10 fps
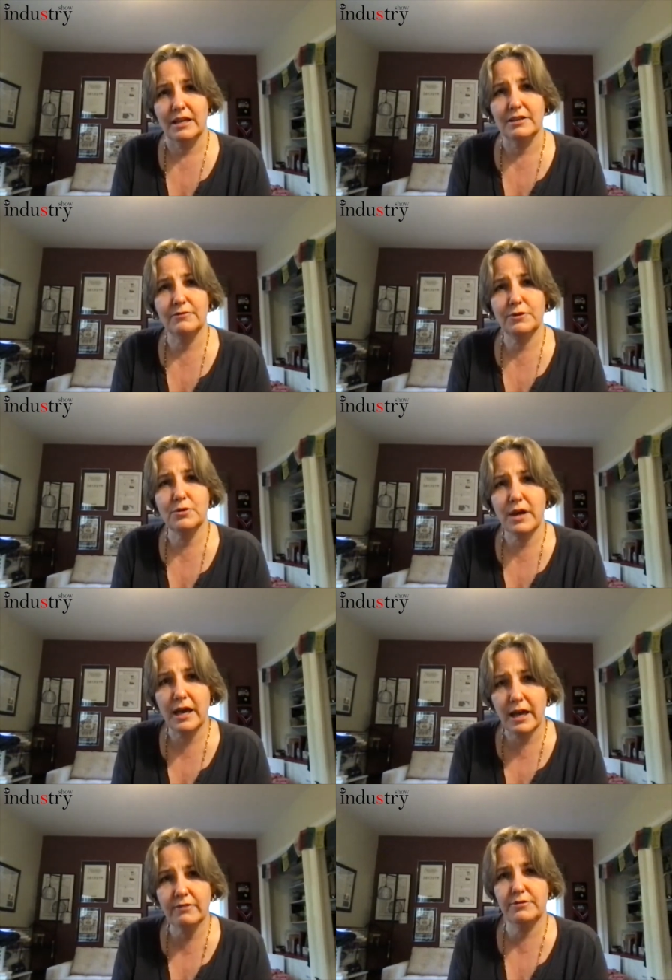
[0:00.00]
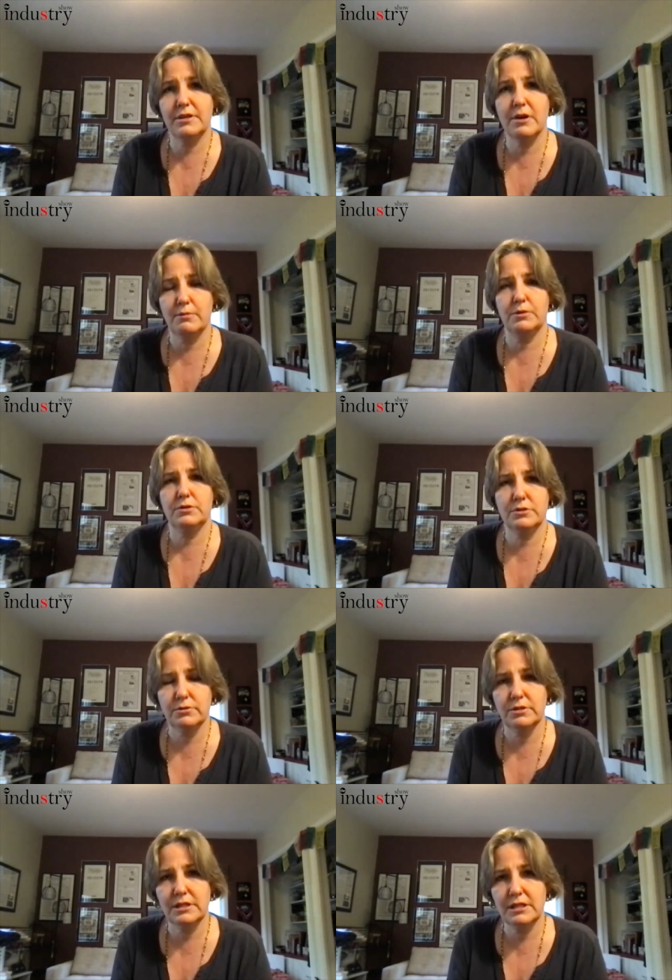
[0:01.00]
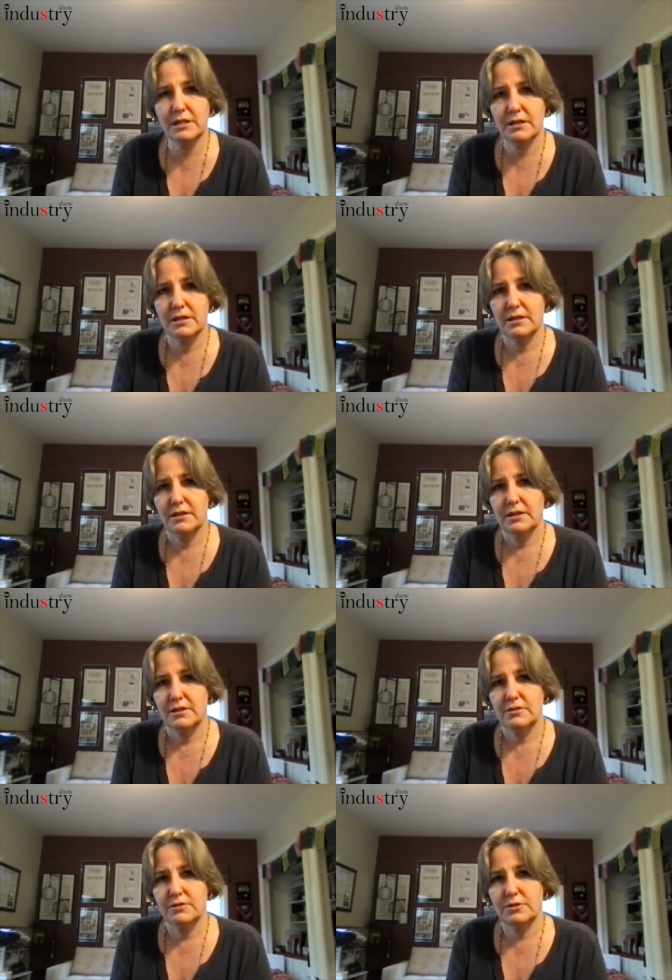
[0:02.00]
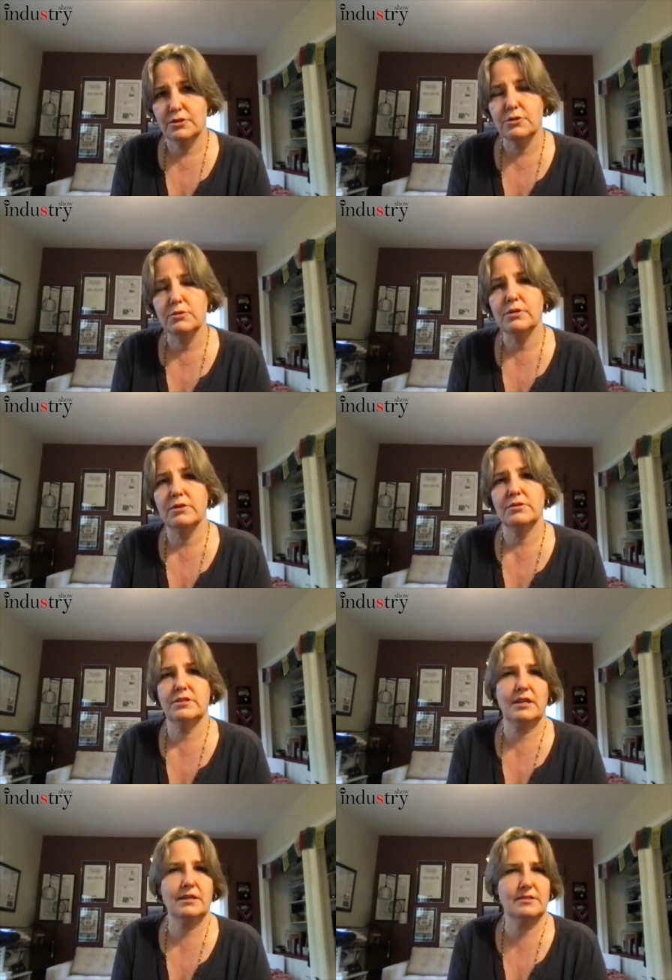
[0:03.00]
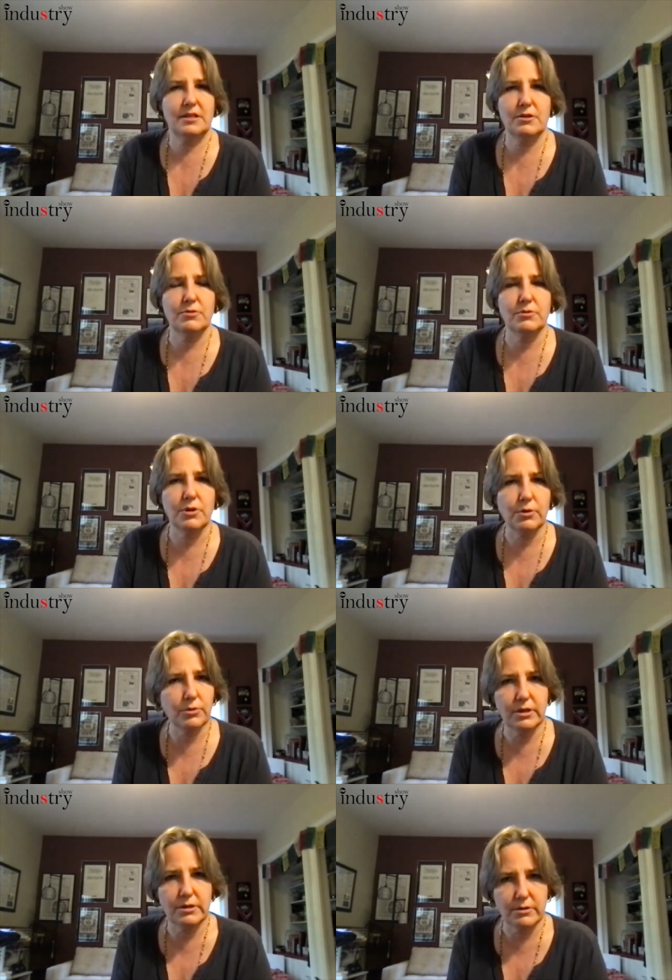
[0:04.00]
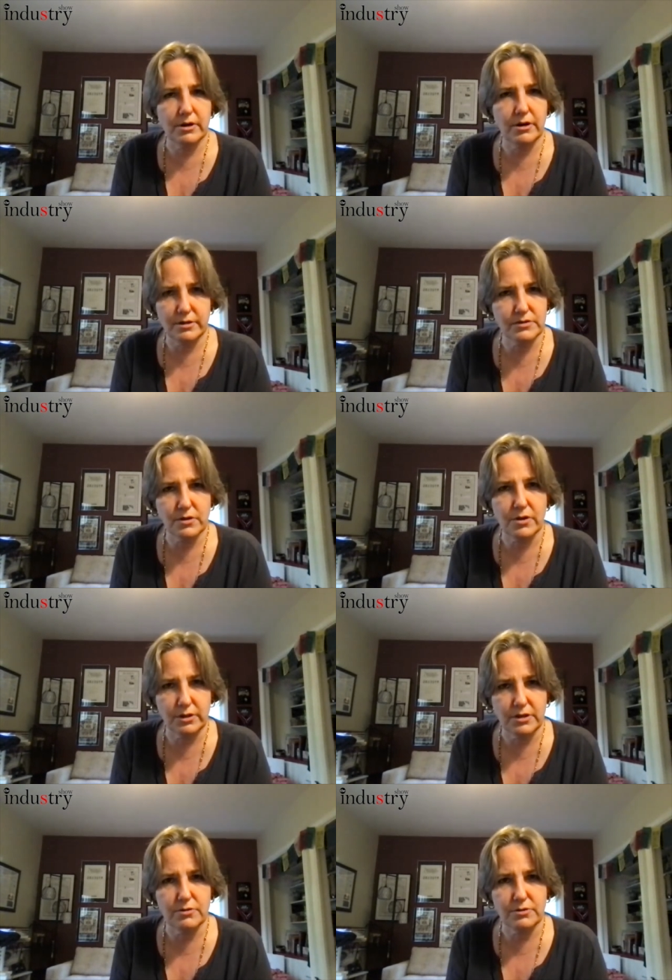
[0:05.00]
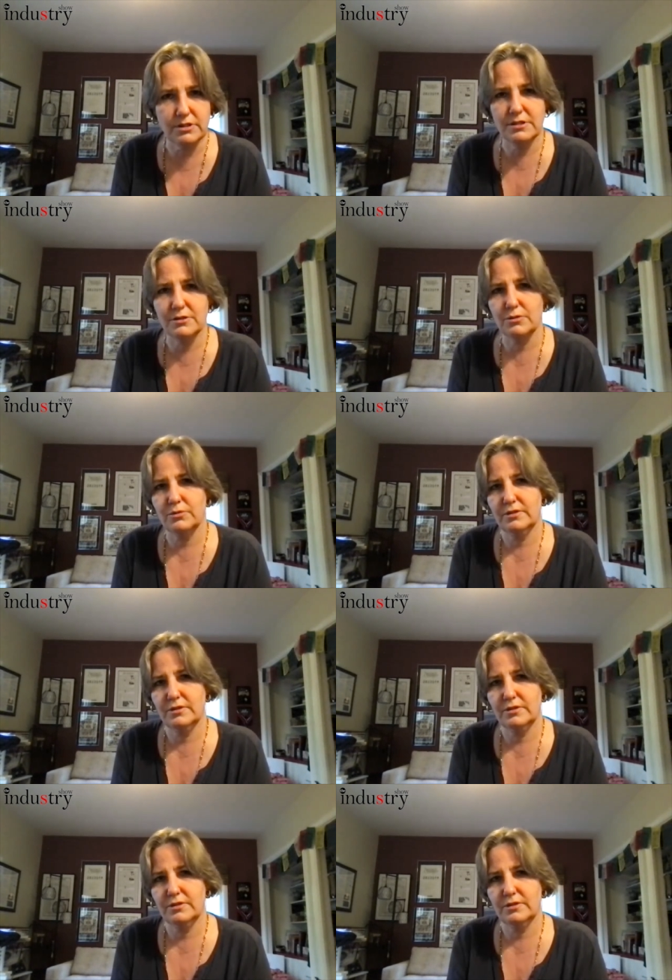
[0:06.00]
If you have the opportunity to do those things that you know that your heart is calling you to do,